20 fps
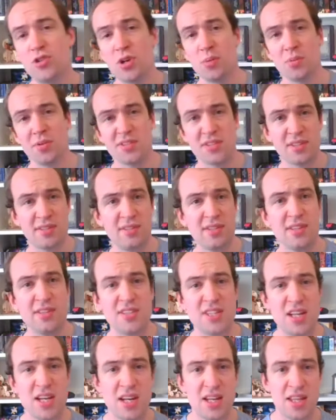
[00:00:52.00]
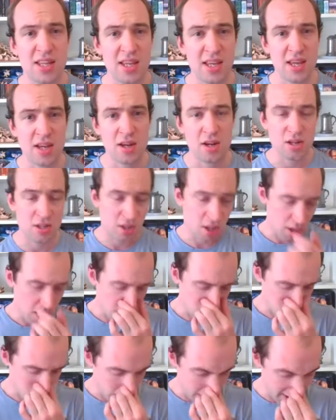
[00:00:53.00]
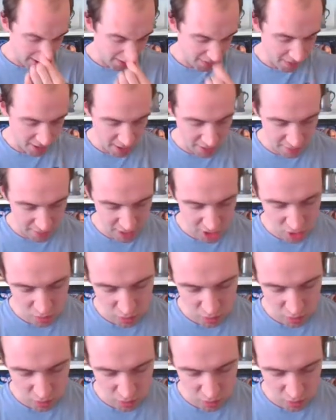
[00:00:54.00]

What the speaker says: triples to 16 in the end, 25 v